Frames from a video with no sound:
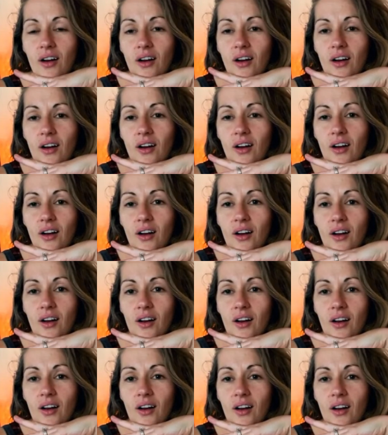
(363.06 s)

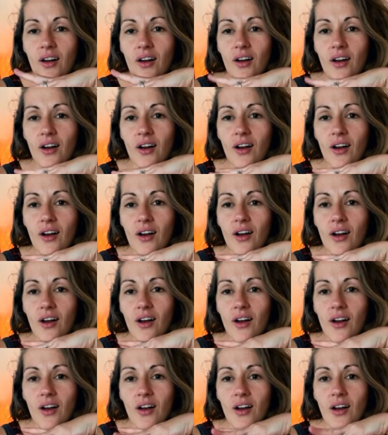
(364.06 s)

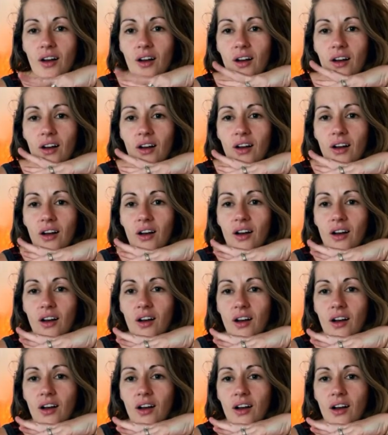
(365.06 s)

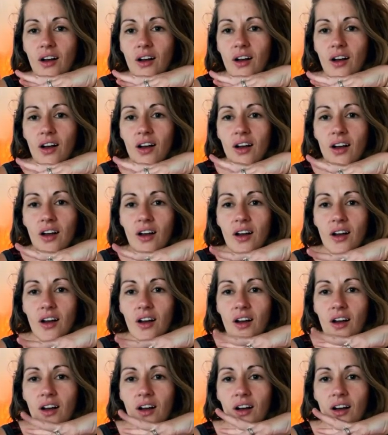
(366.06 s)

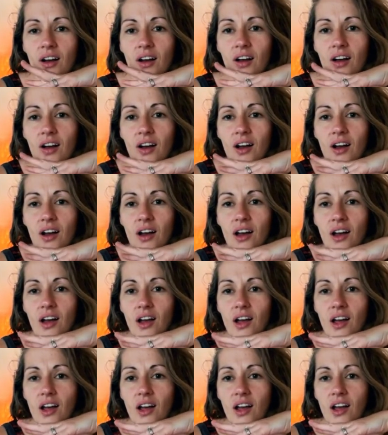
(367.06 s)

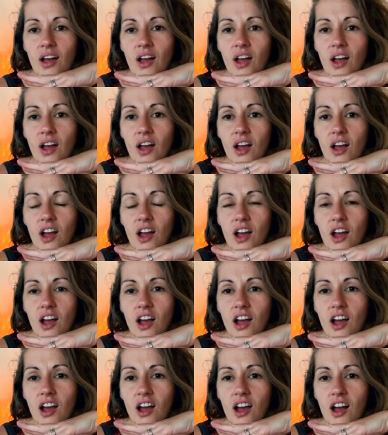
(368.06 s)

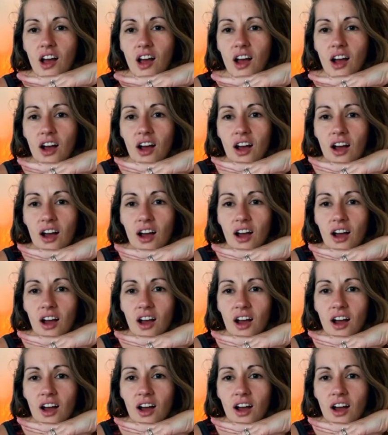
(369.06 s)

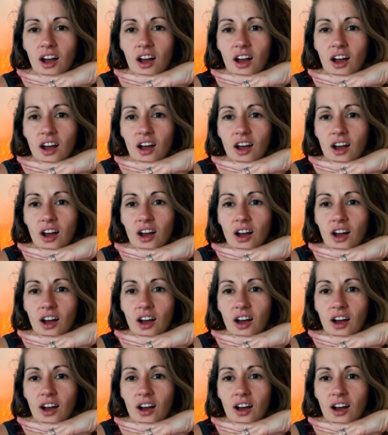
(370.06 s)
No words are spoken by the person on screen.